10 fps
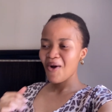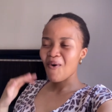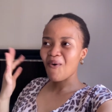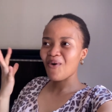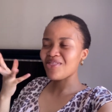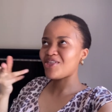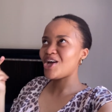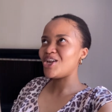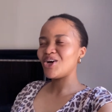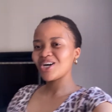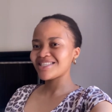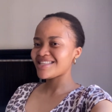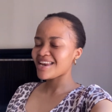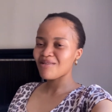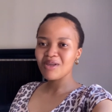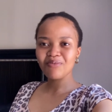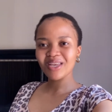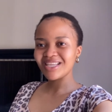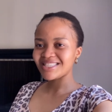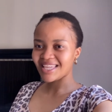or the looks that I'll be
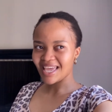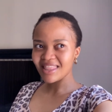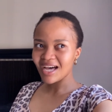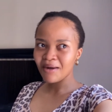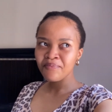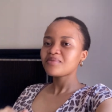putting together.